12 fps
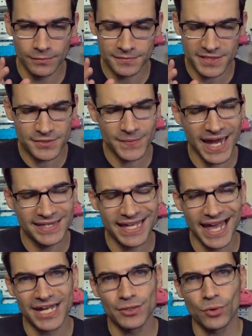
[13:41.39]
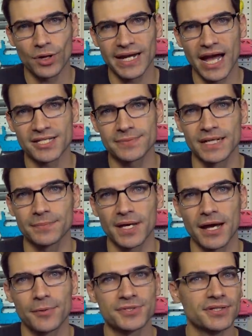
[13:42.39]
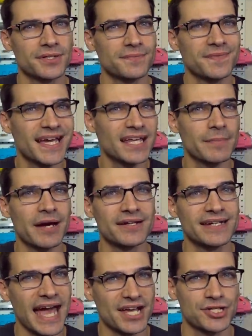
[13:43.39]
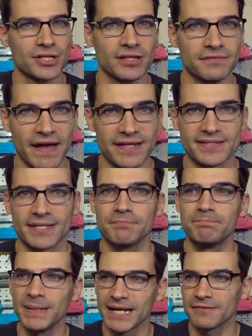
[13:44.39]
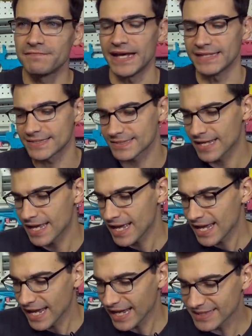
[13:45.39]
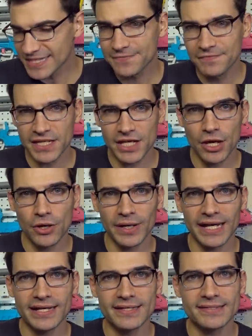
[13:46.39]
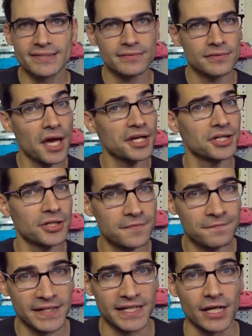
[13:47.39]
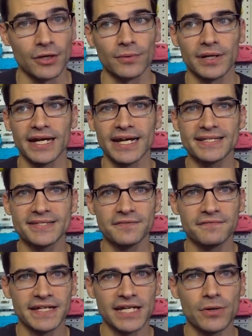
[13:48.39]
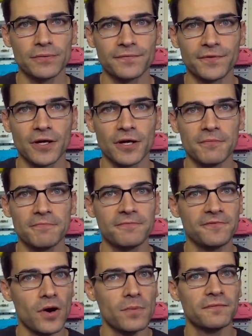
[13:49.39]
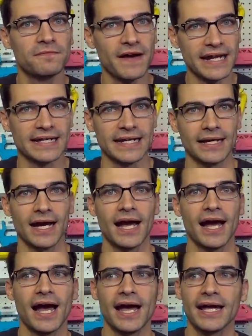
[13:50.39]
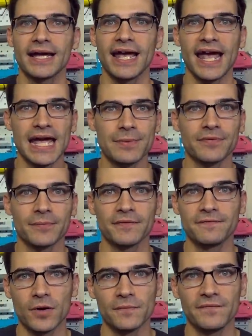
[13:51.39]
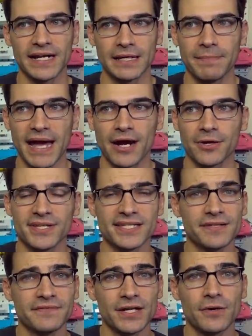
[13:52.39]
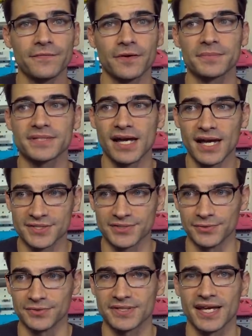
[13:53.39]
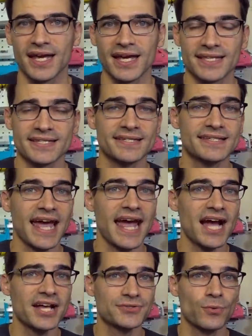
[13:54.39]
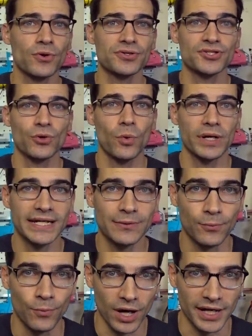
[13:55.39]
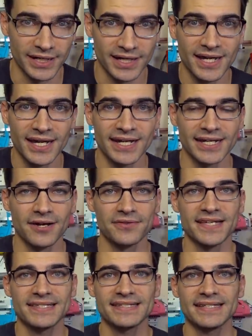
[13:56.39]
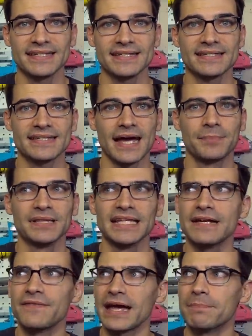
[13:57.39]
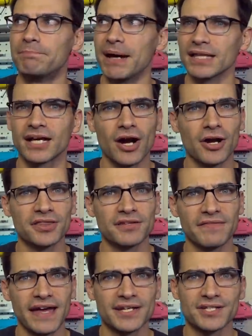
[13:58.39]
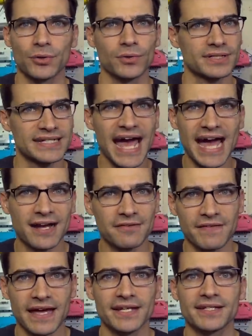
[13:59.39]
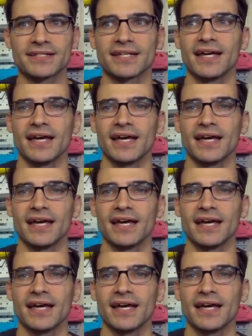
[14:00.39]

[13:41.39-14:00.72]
since we had the End War announcement, I was thinking about national events and big events. And this video is not a Nerf video. It's a video from foam fighting. I came from a foam fighting background. This is a video from Tussles. This is Chaos Wars 21. Now this is, I believe, a Belagarth event or DAG event,